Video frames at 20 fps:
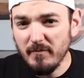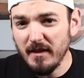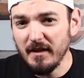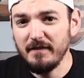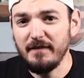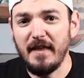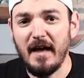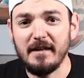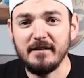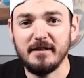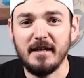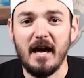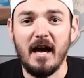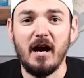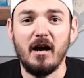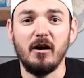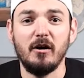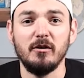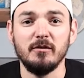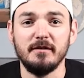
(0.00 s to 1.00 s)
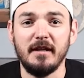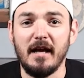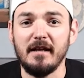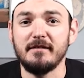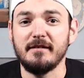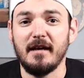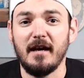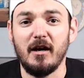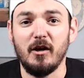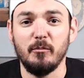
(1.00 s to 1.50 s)
That's how that's
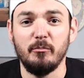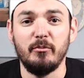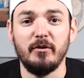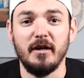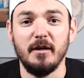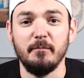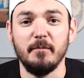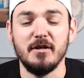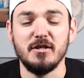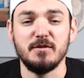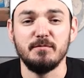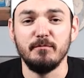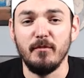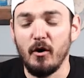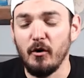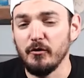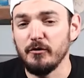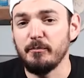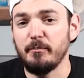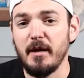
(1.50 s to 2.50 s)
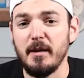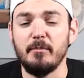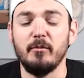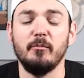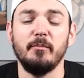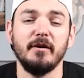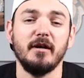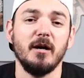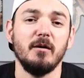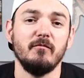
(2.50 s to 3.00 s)
how pretty much most people
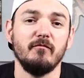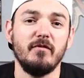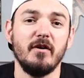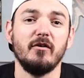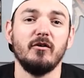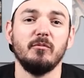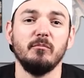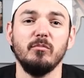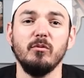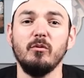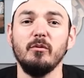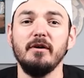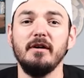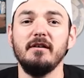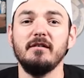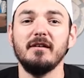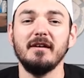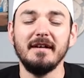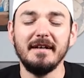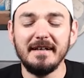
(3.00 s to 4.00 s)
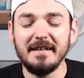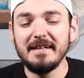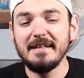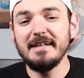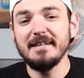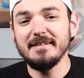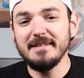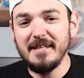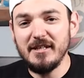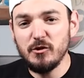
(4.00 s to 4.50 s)
become federal employees.
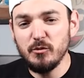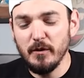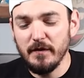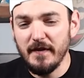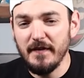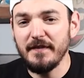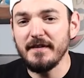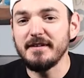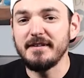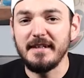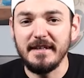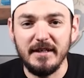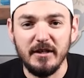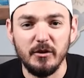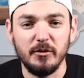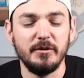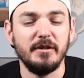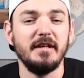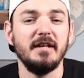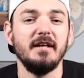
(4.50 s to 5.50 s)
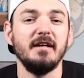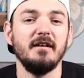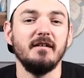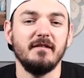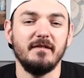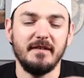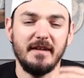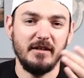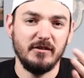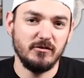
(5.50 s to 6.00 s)
At least within the DoD,
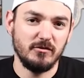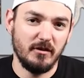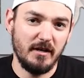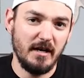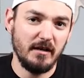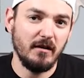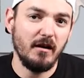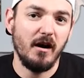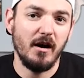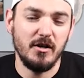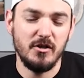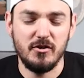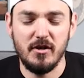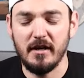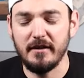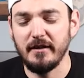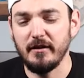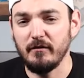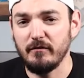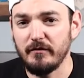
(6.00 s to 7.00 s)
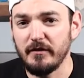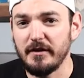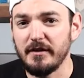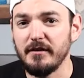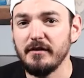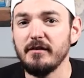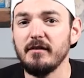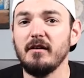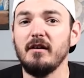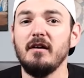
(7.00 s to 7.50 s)
they start out contracting
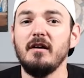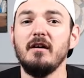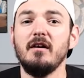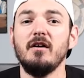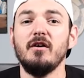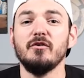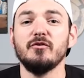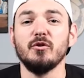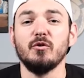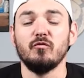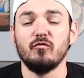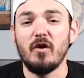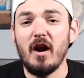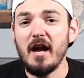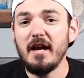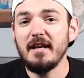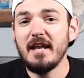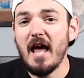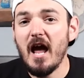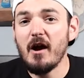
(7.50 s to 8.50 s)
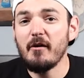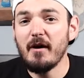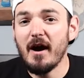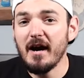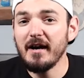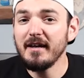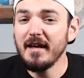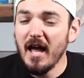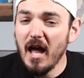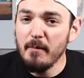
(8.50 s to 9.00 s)
first. So right now,
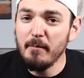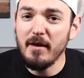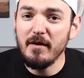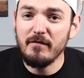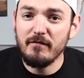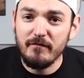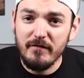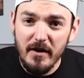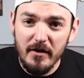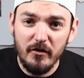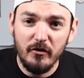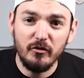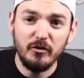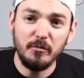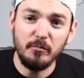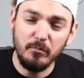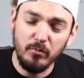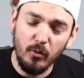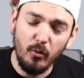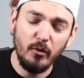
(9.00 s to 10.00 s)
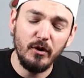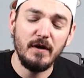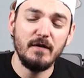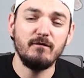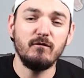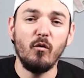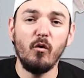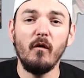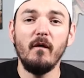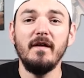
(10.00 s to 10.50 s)
I am a federal employee
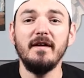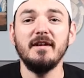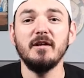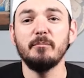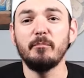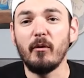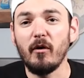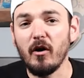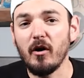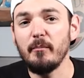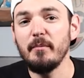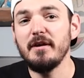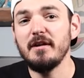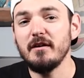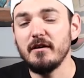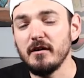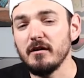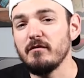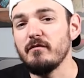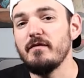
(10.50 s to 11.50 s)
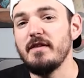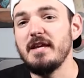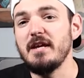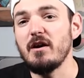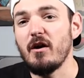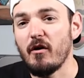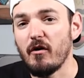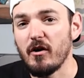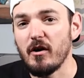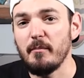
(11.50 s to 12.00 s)
for the Department of the
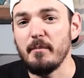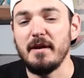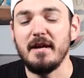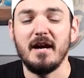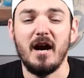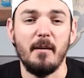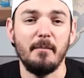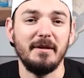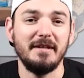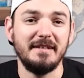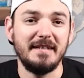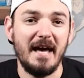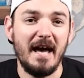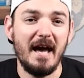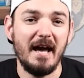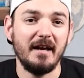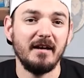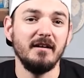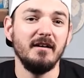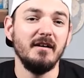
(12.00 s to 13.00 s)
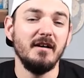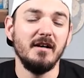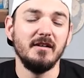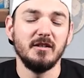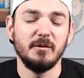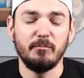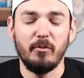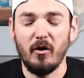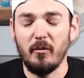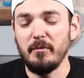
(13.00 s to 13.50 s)
Army. I'm a DAC,
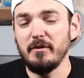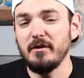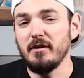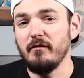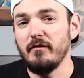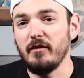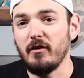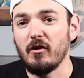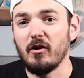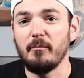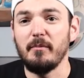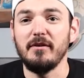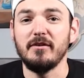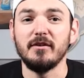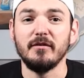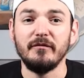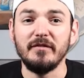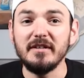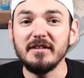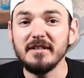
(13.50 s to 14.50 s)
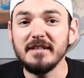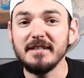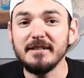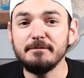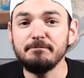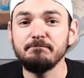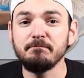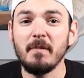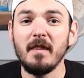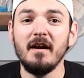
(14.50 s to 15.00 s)
Department of the Army
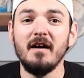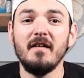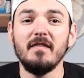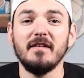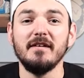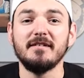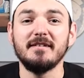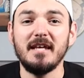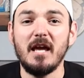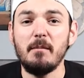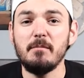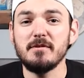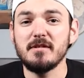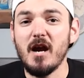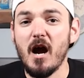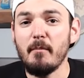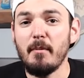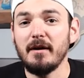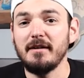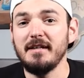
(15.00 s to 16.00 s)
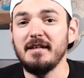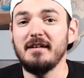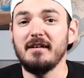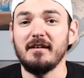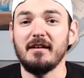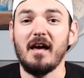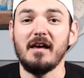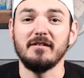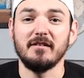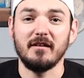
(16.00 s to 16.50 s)
civilian. The same job I did
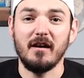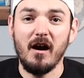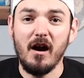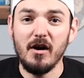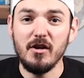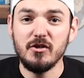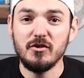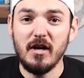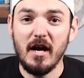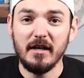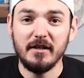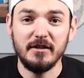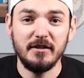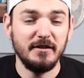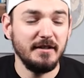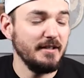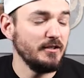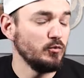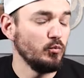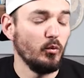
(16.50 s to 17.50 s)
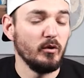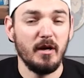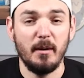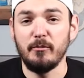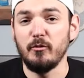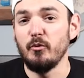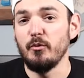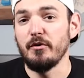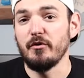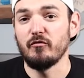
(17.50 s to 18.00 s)
as a contractor is what I'm
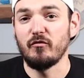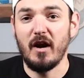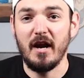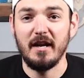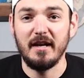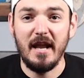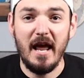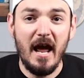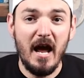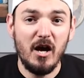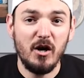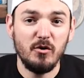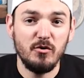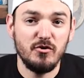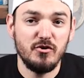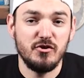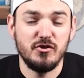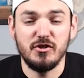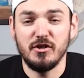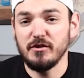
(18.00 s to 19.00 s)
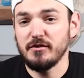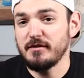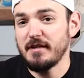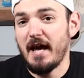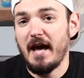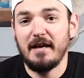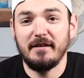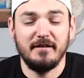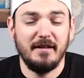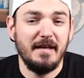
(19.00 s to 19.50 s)
doing right now, just
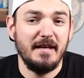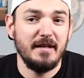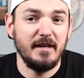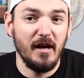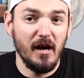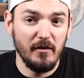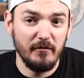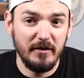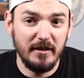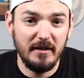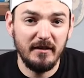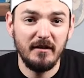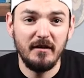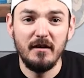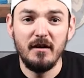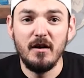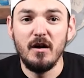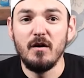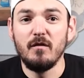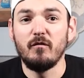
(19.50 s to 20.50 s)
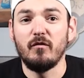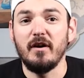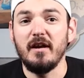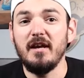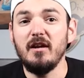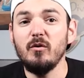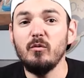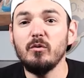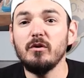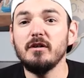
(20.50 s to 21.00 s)
as a guppy. For
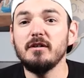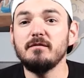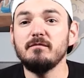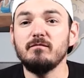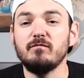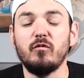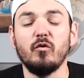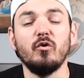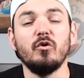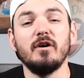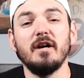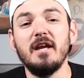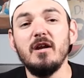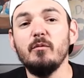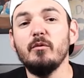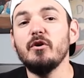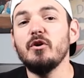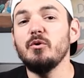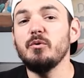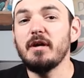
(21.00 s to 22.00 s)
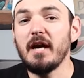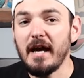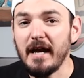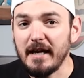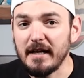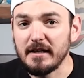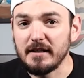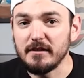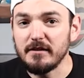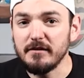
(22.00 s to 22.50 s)
anyone, for anyone who
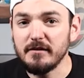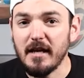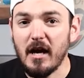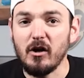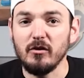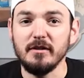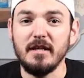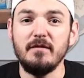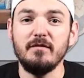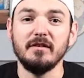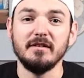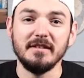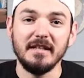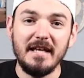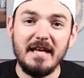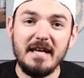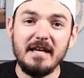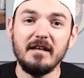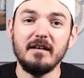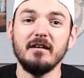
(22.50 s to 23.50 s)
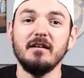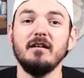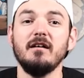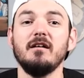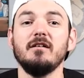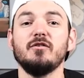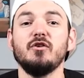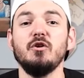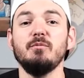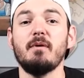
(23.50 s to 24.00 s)
cares, I'll leave a link
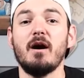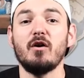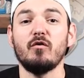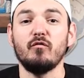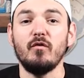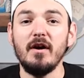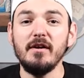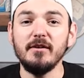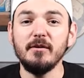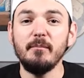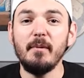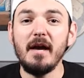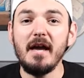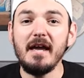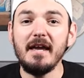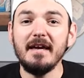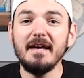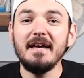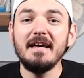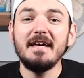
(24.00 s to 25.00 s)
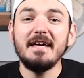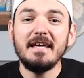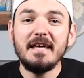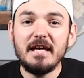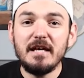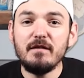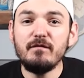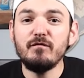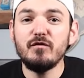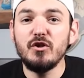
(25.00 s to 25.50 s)
to my resume
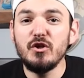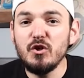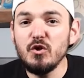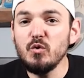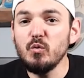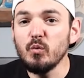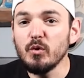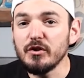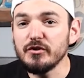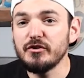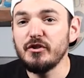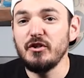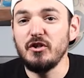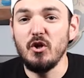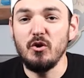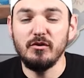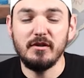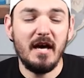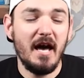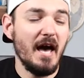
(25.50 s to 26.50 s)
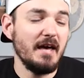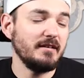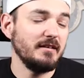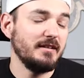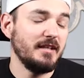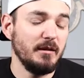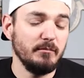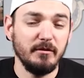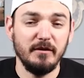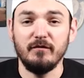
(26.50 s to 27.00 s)
if you want to use that as a
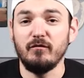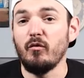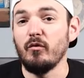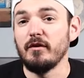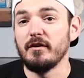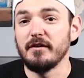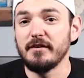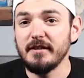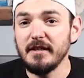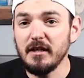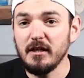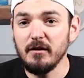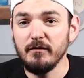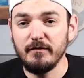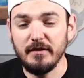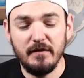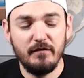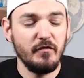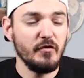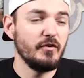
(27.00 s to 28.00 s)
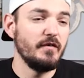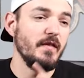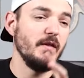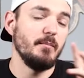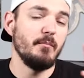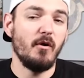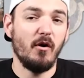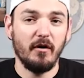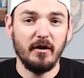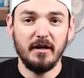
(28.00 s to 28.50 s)
template for yourself if you're in the
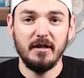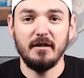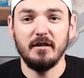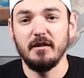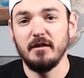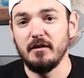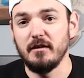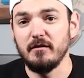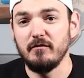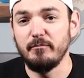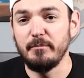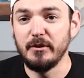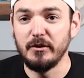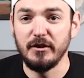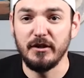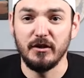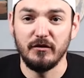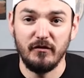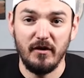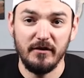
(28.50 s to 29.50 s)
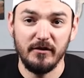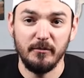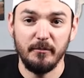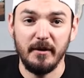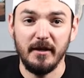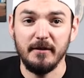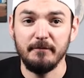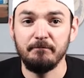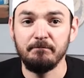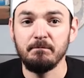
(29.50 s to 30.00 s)
market of building a resume.